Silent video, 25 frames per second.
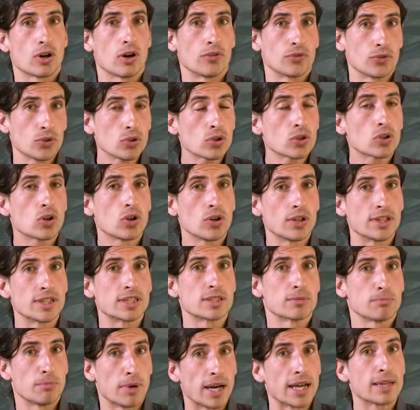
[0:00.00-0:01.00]
of your
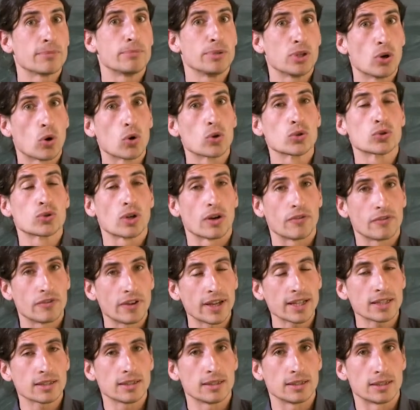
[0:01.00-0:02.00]
colleagues, might be also
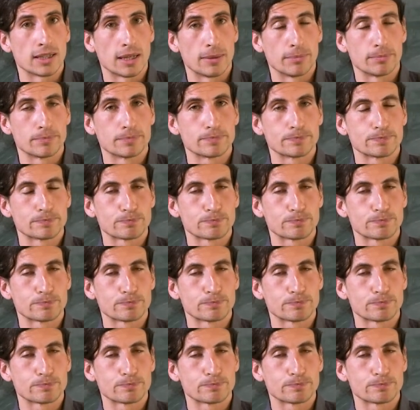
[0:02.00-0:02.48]
affecting them.